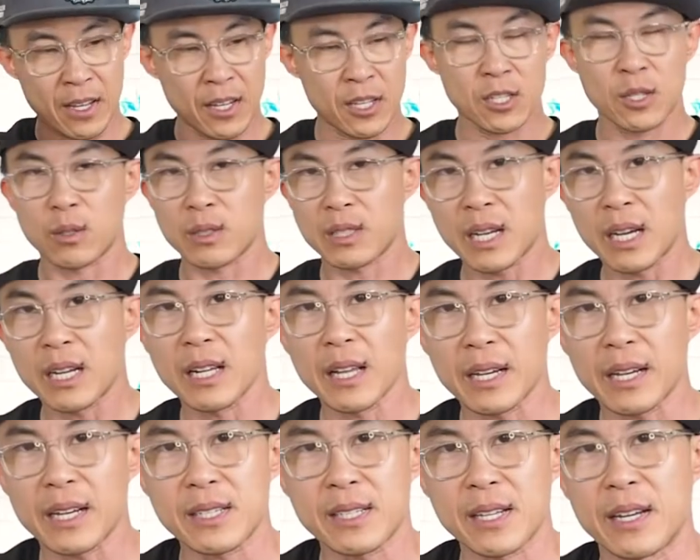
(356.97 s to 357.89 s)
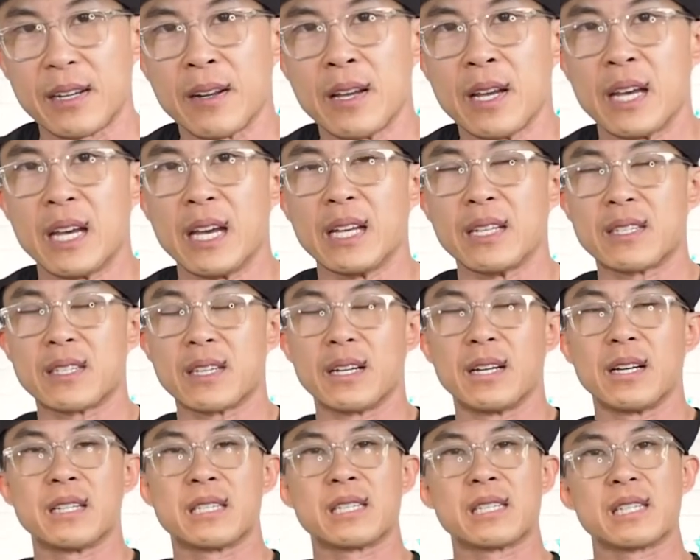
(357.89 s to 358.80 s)
So it's kind of like I said, it's
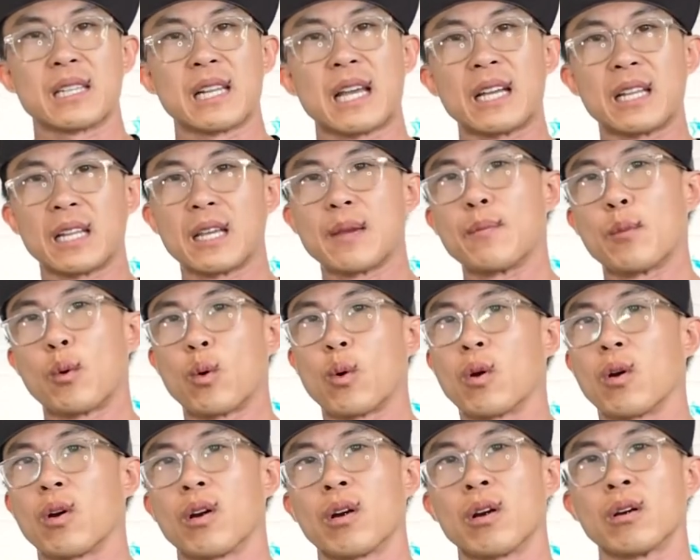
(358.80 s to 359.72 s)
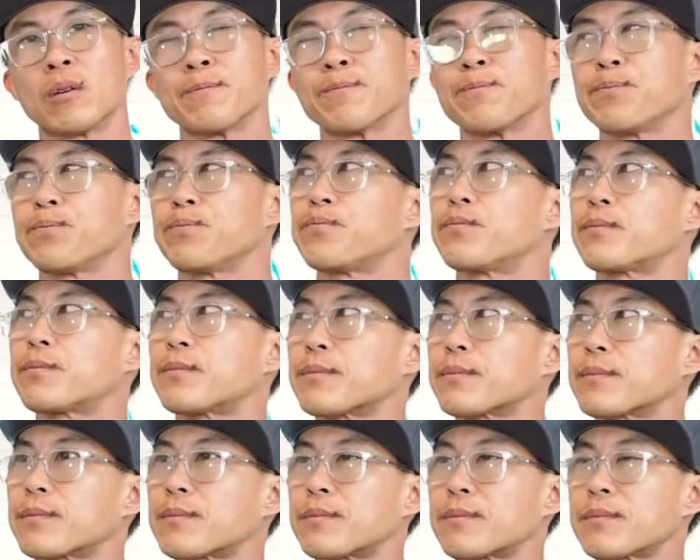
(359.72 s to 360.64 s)
a, a slightly more
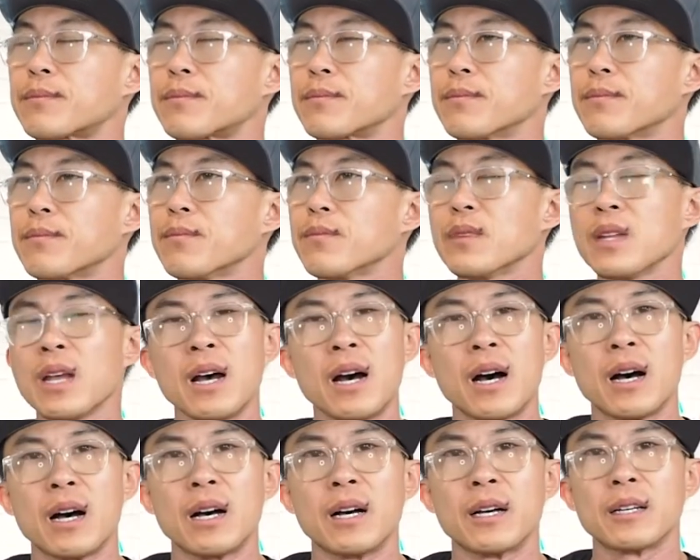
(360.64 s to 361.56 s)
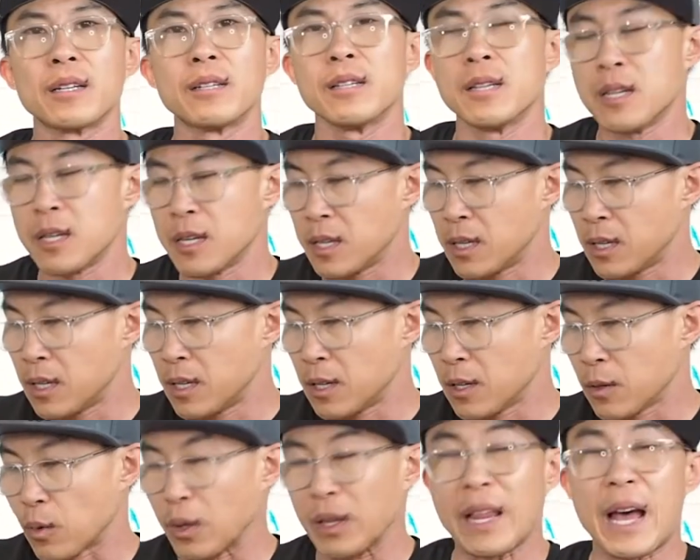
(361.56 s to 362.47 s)
uh,
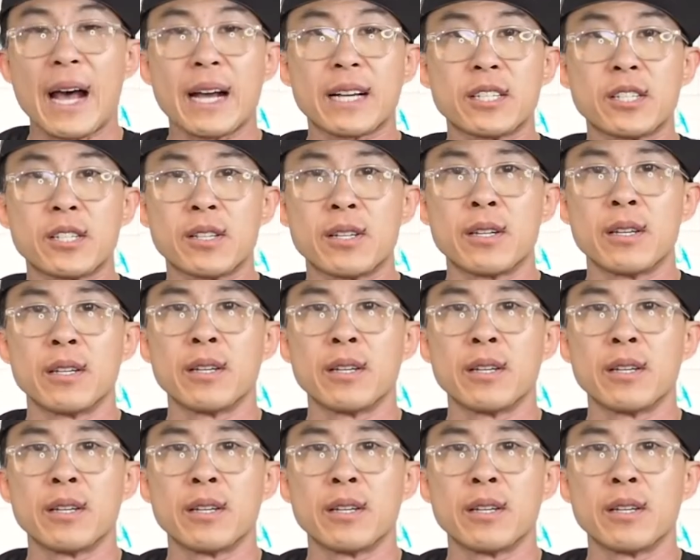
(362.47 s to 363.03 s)
relaxed